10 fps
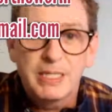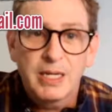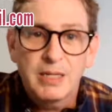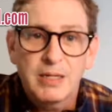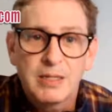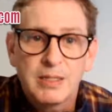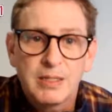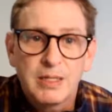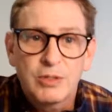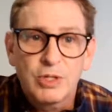Hey,
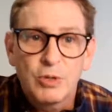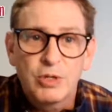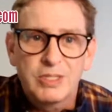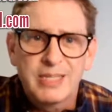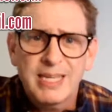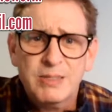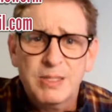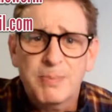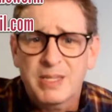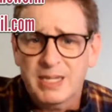so good. See, that's
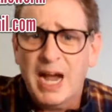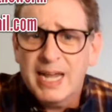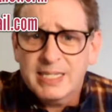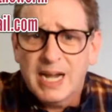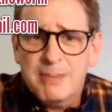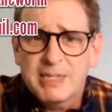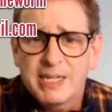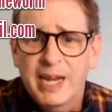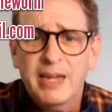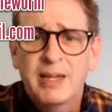something. See, I had time
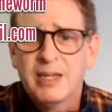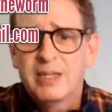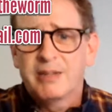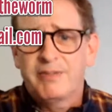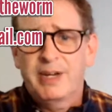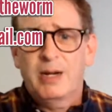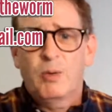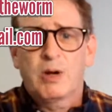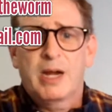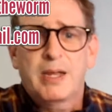today to find out
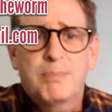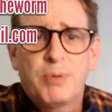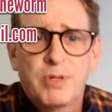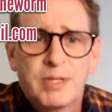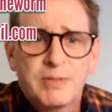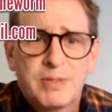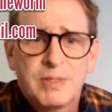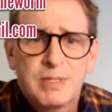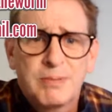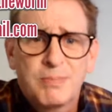where I had put this
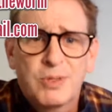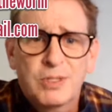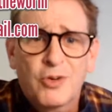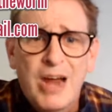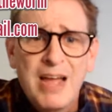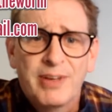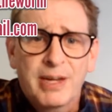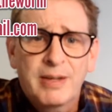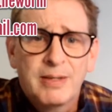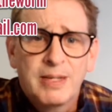
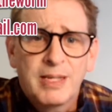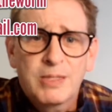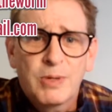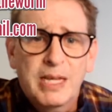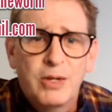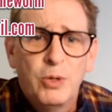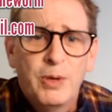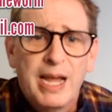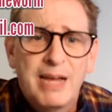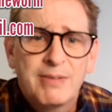graphic. That's what I can do
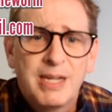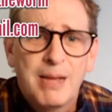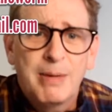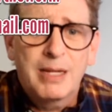when I have time. I